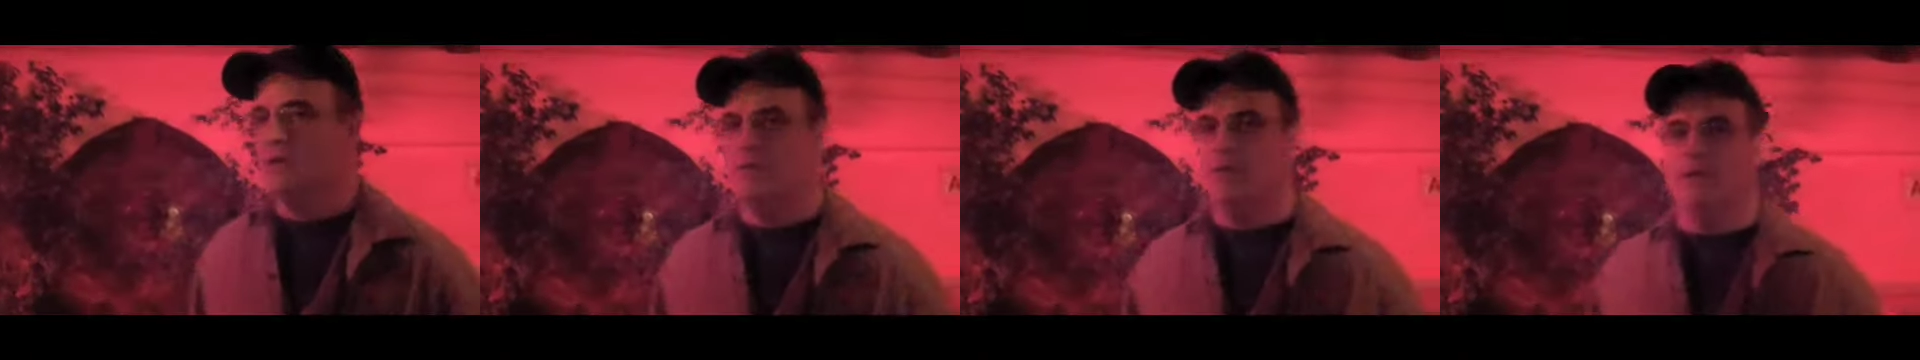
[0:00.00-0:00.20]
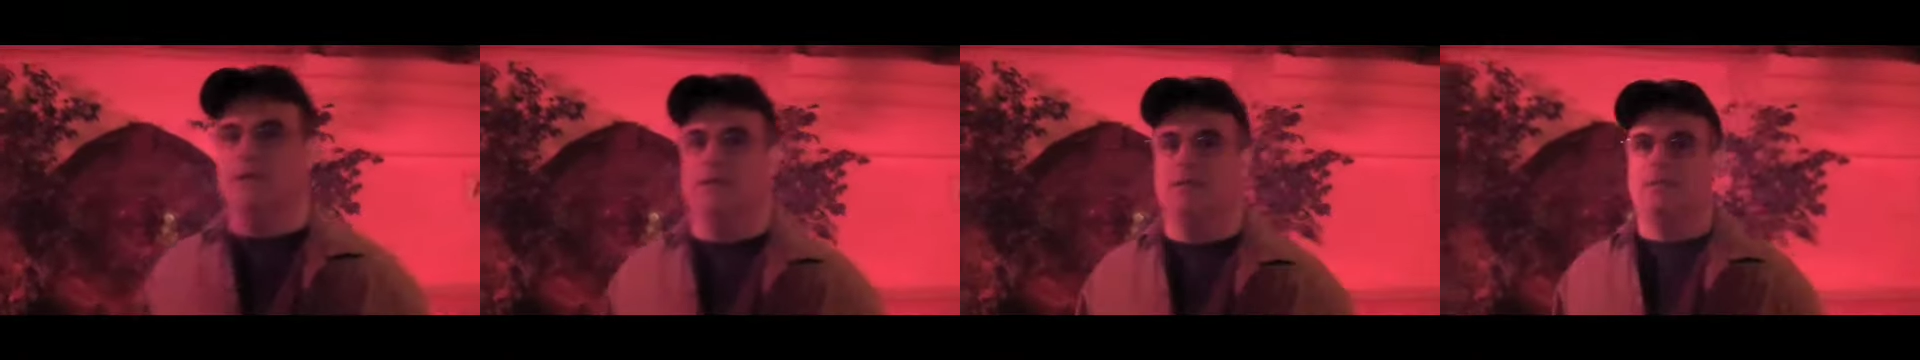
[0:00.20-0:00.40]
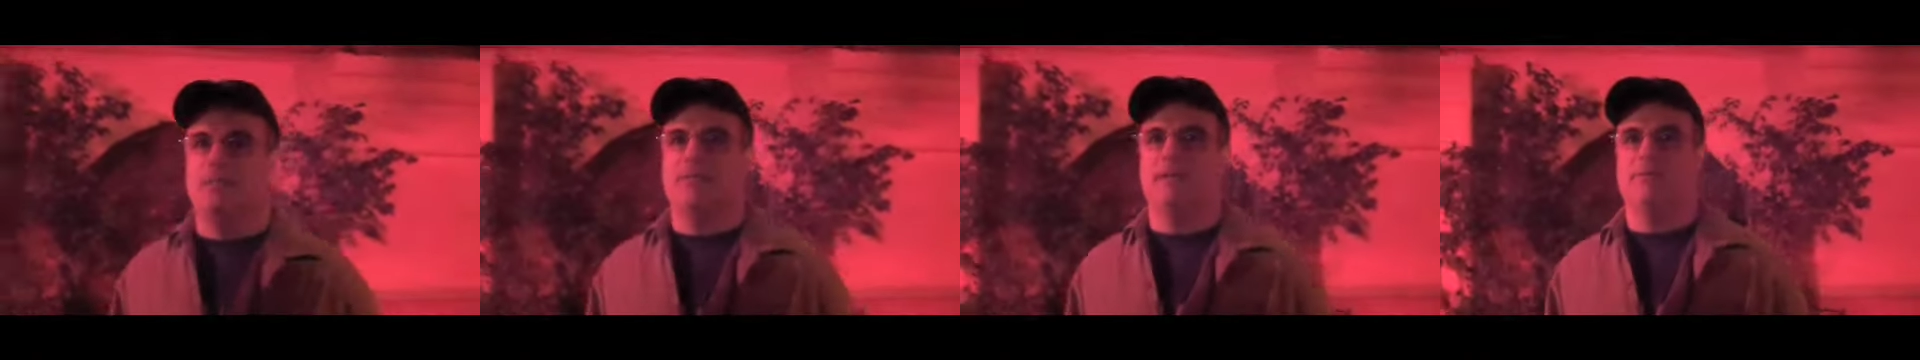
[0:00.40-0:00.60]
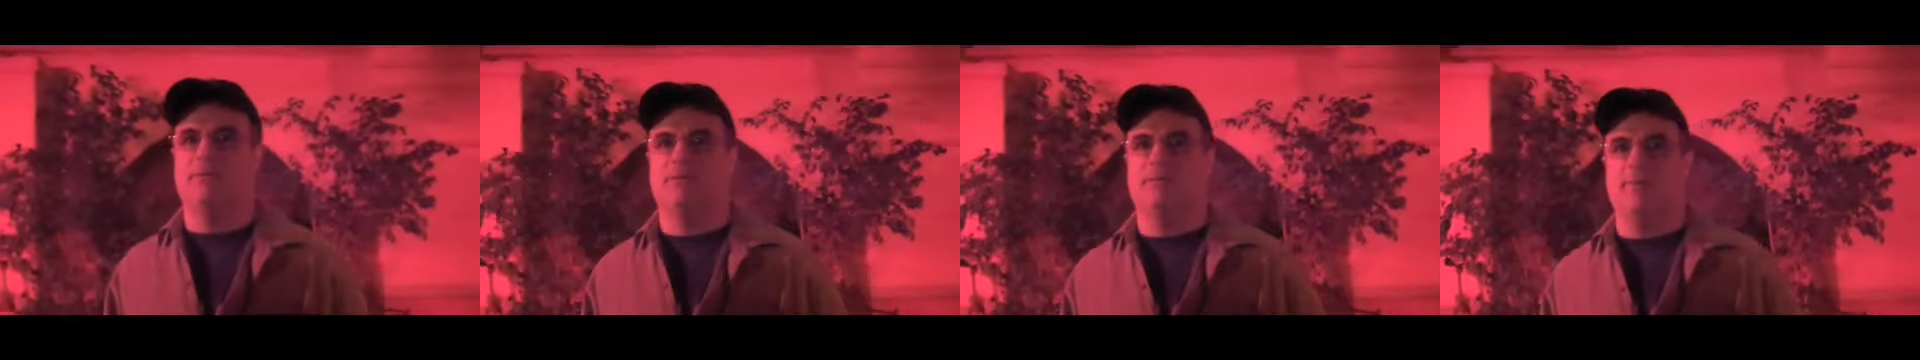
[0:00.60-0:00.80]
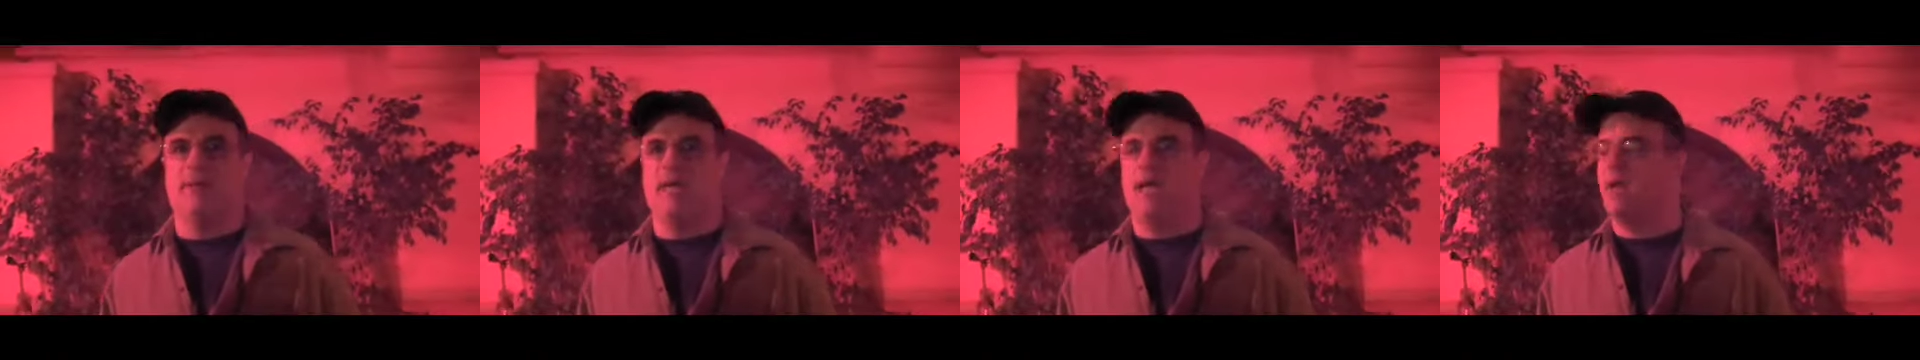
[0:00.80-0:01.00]
Well, they seem
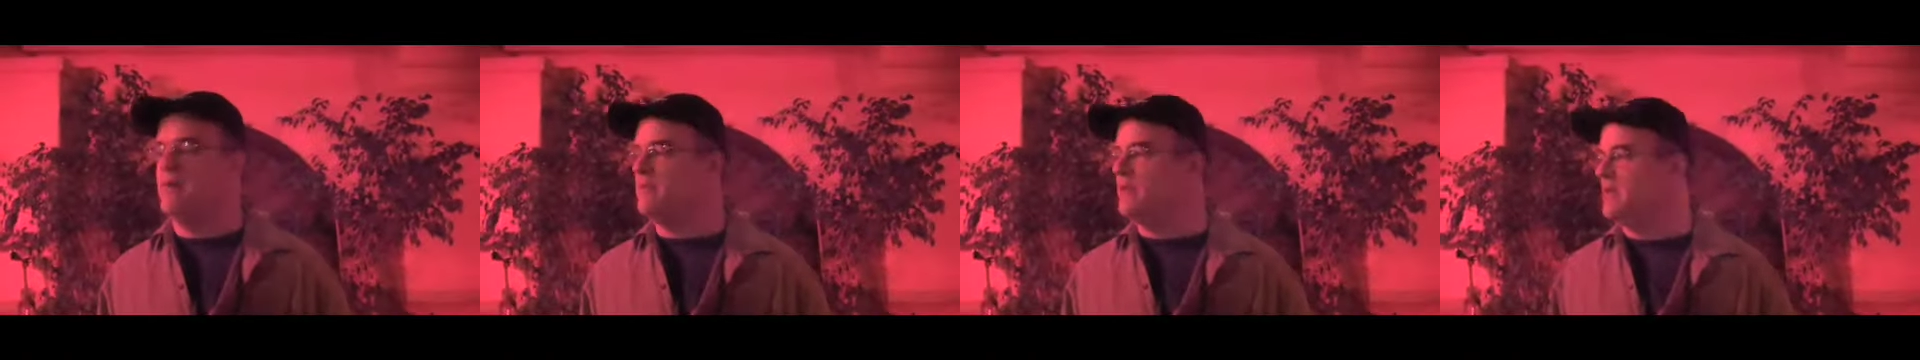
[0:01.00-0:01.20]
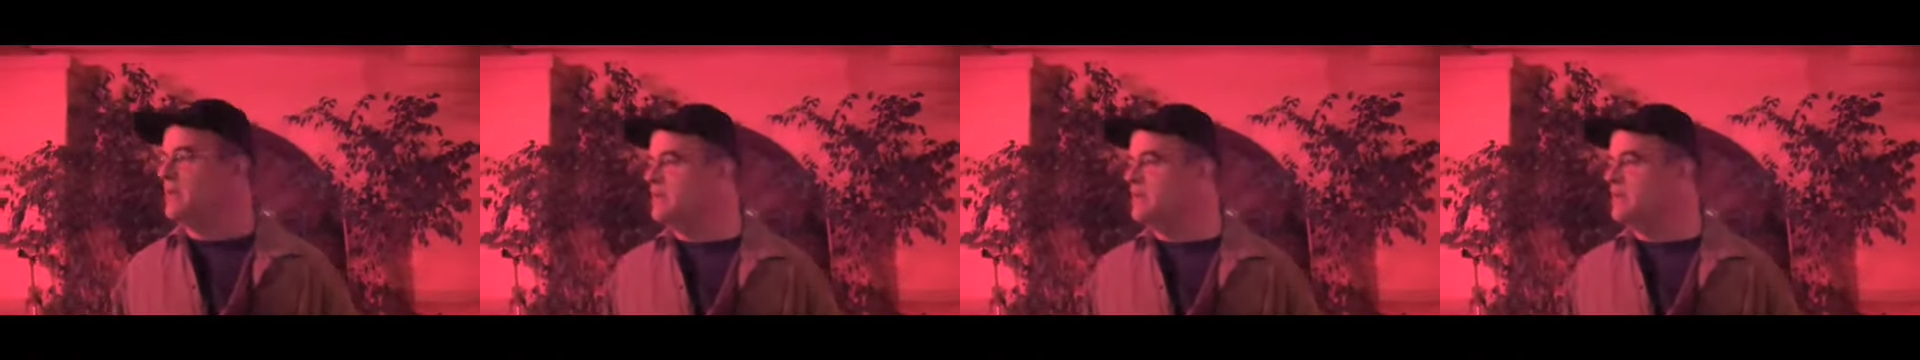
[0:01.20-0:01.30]
to be having